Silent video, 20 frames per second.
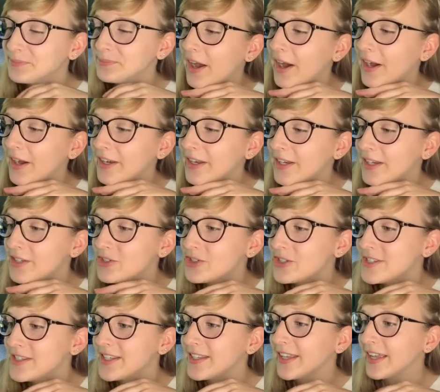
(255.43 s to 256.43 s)
An
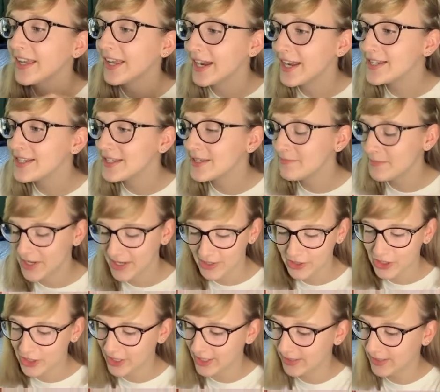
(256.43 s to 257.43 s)
interesting thing, and I did
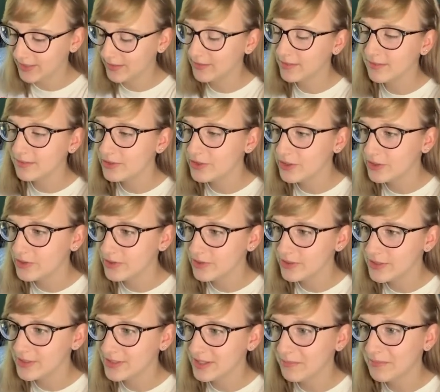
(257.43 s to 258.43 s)
manage to do
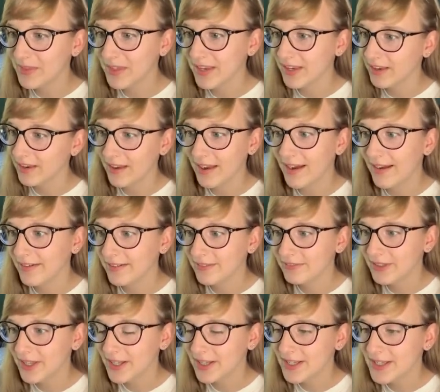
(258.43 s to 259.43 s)
something kind of
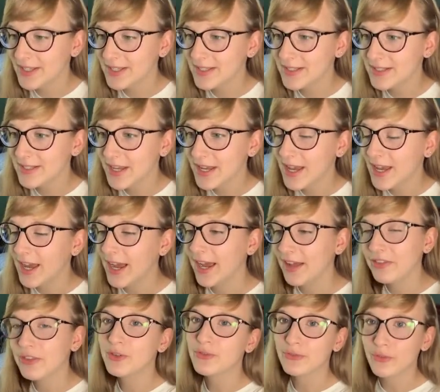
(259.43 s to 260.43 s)
like this at
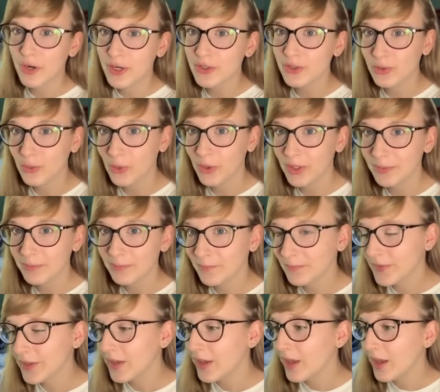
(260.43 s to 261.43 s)
the front door.
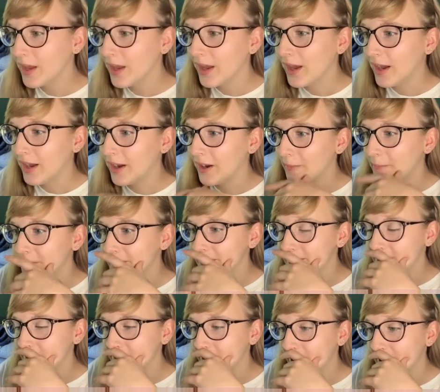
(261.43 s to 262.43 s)

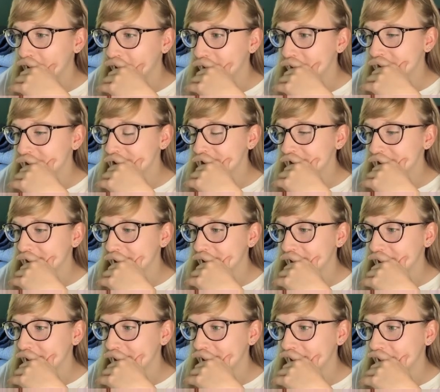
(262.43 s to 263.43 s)
Sometimes
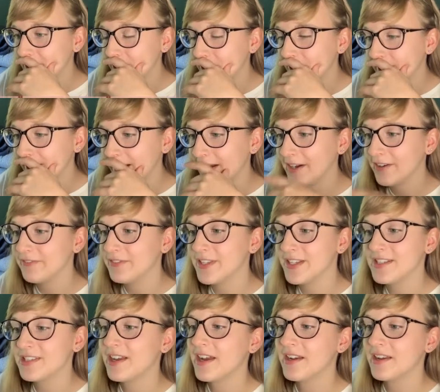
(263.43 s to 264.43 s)
they would have
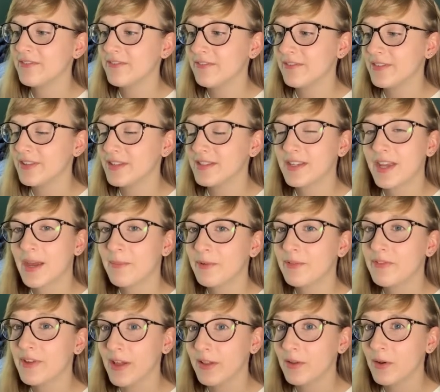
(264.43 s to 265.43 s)
this type of
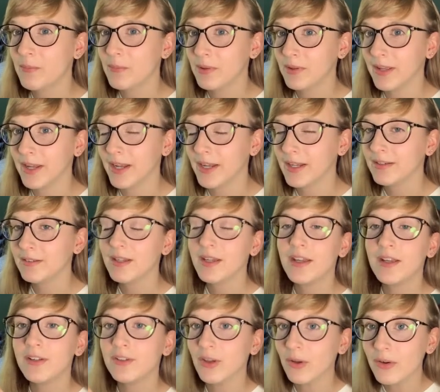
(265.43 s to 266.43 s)
yellow plant.
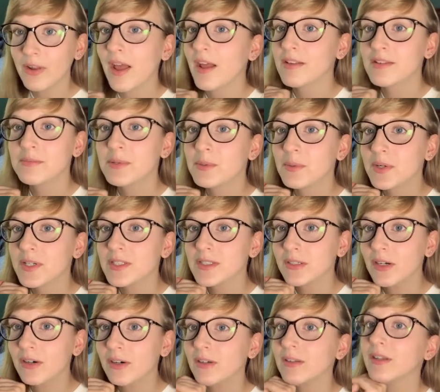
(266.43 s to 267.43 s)
Don't ask me what it's
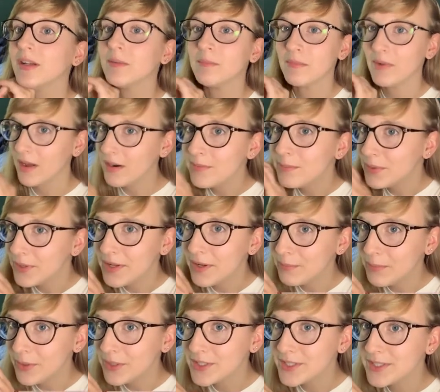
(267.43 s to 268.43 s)
called. I'm not a plant
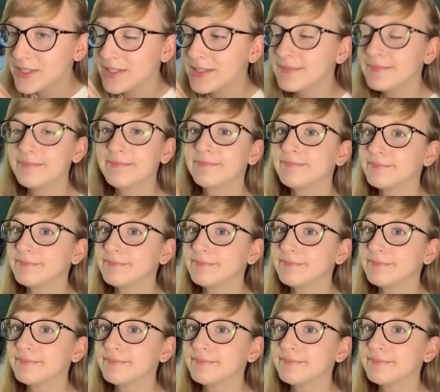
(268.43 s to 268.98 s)
person.